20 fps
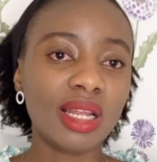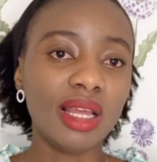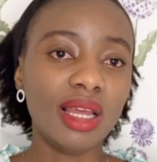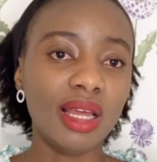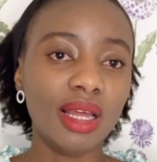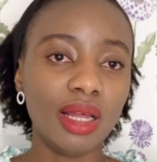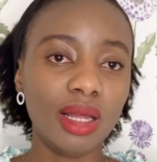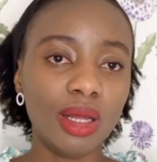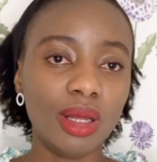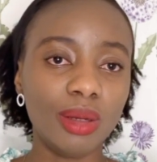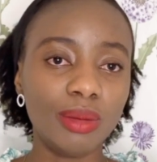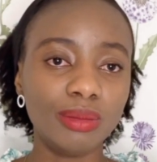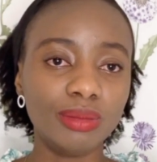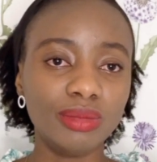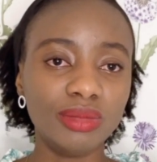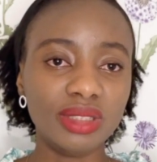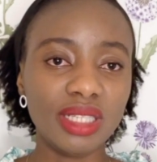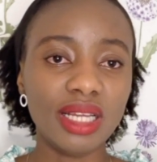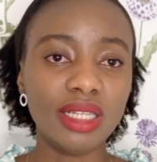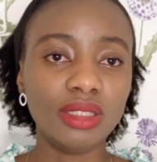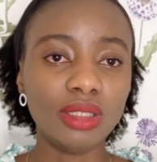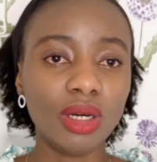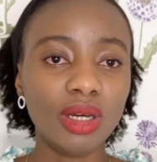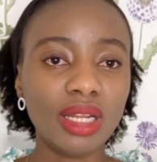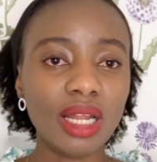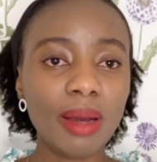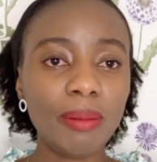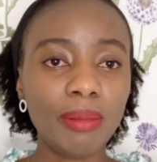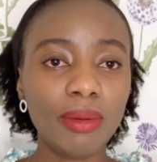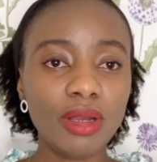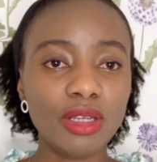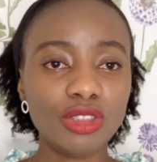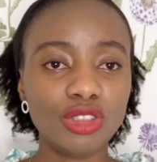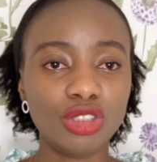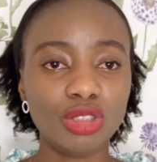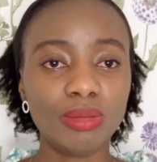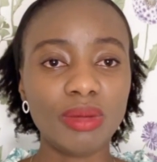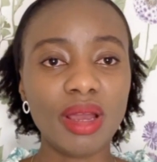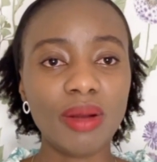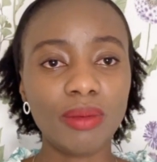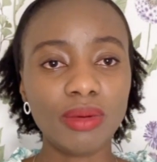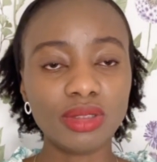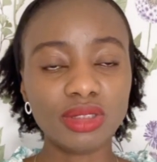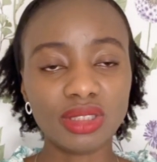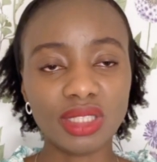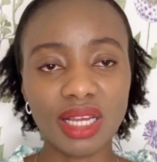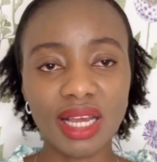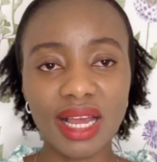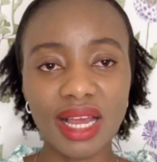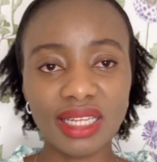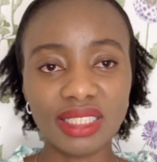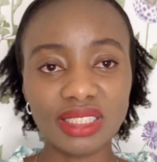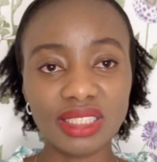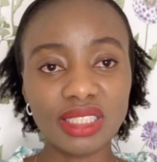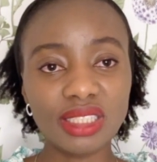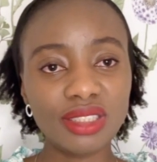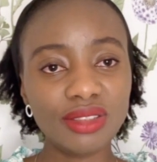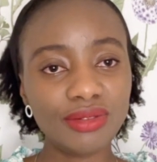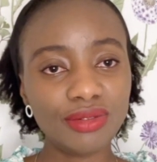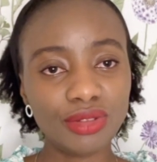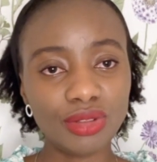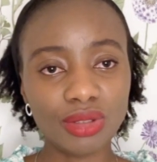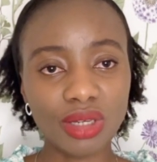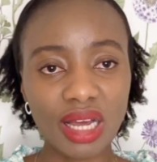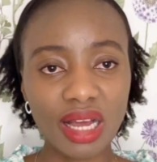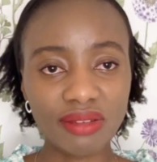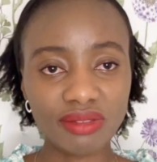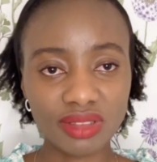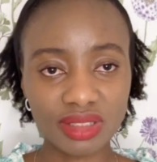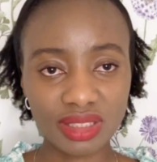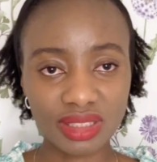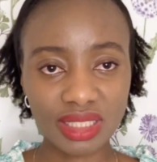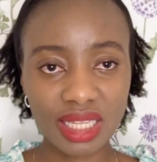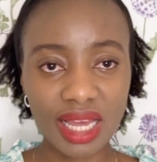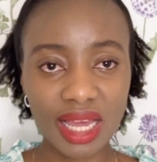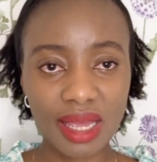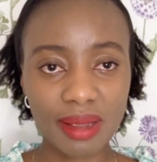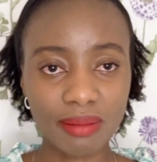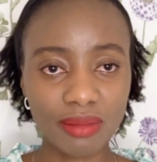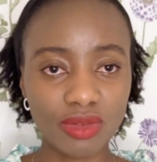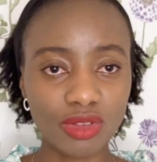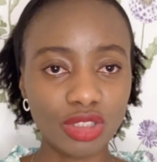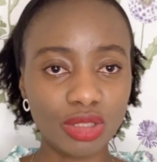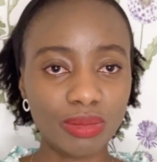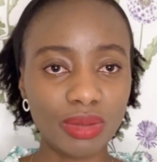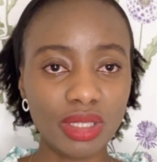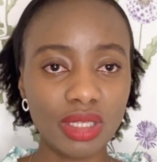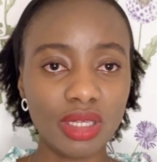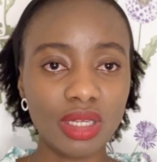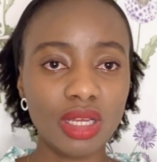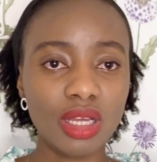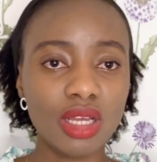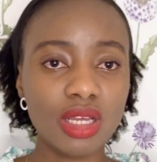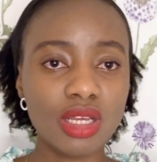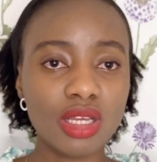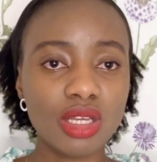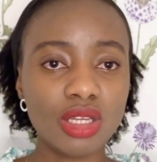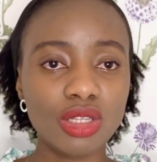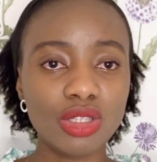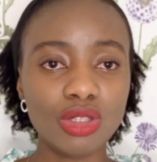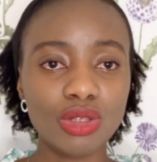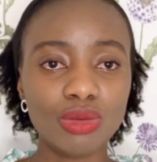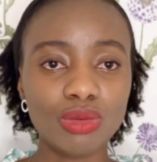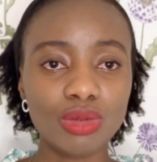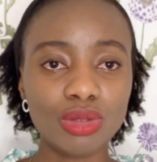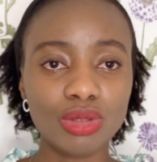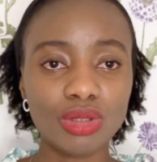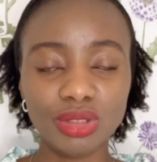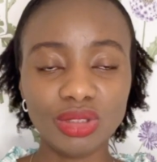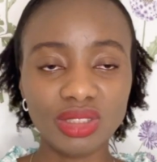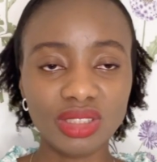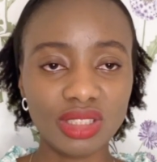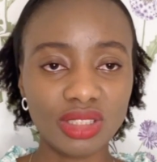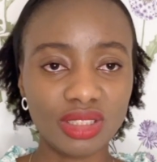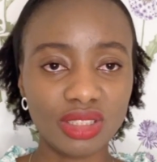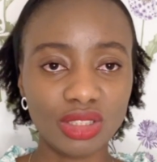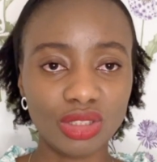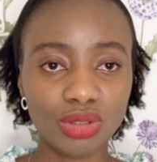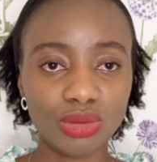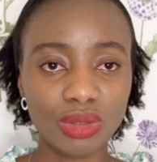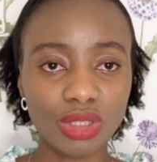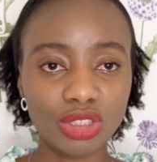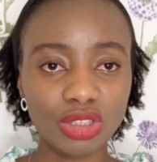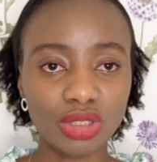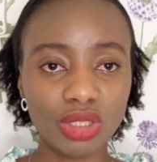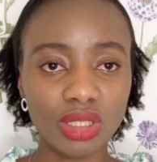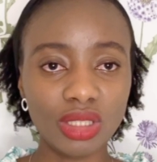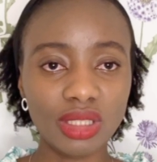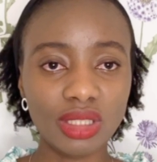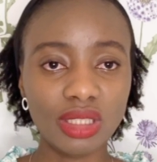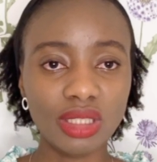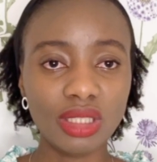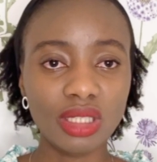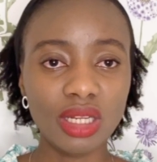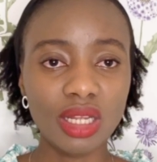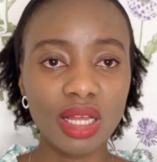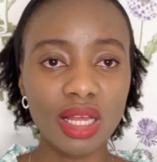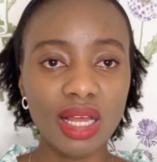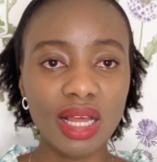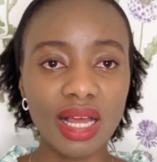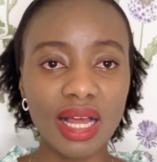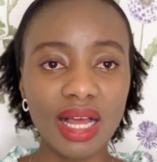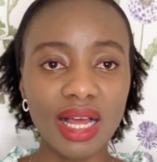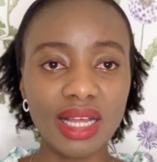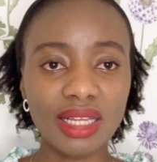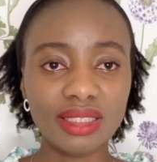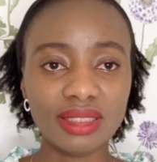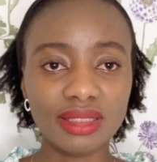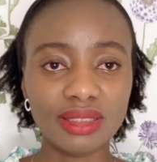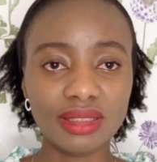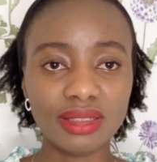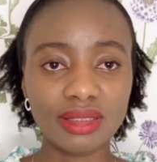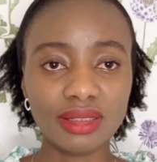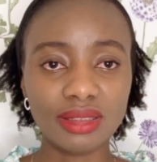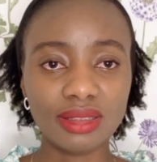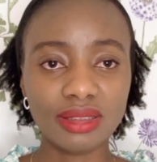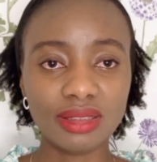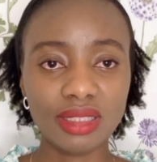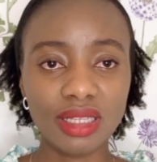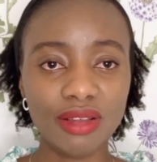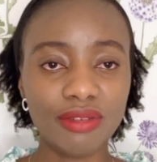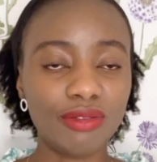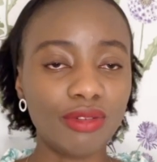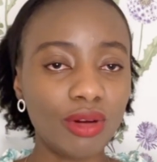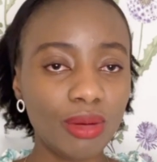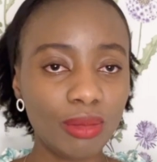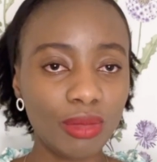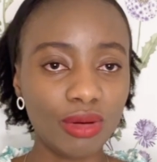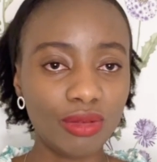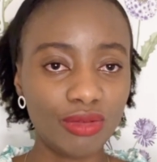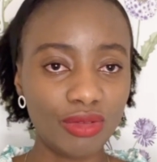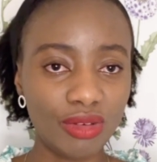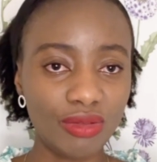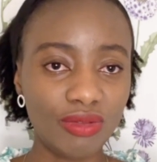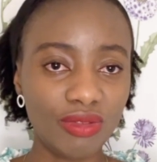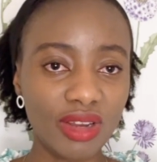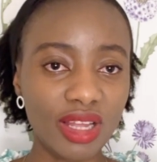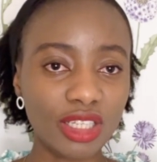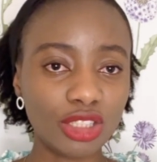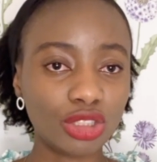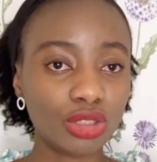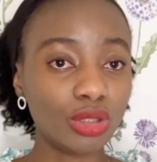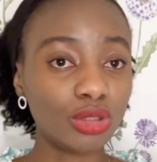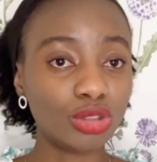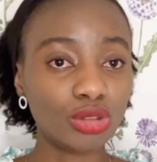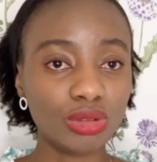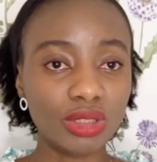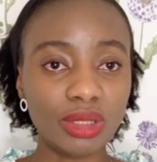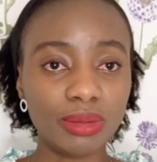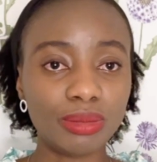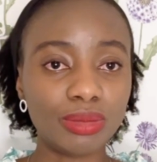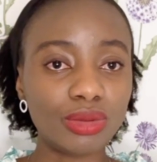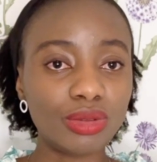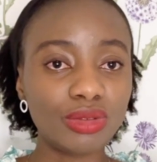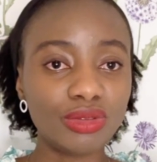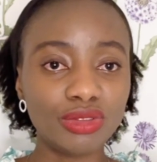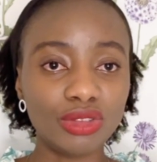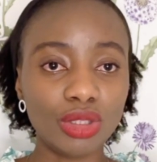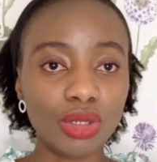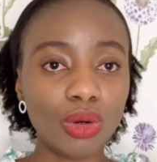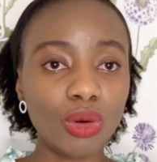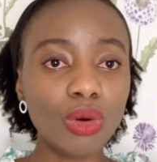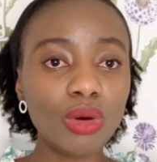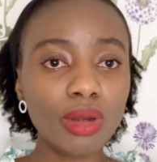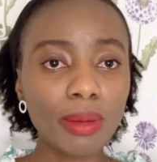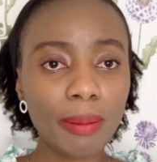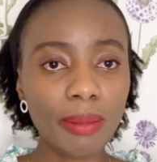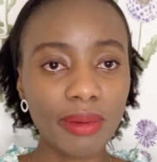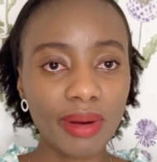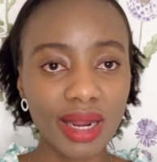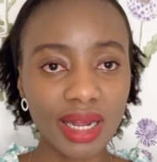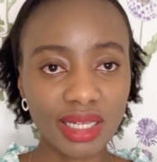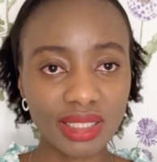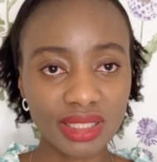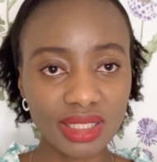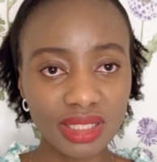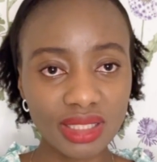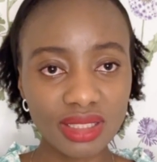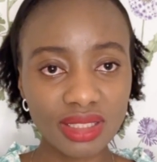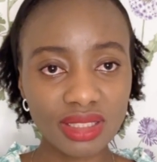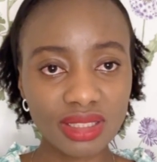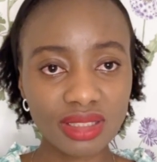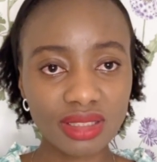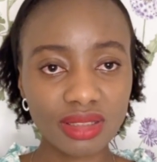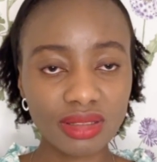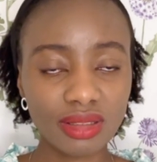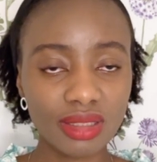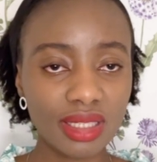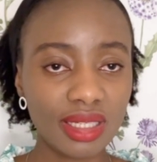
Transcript: Then other points you might want to add, if you have the time, would be you would use the situation as a form of reflection to improve your own practice.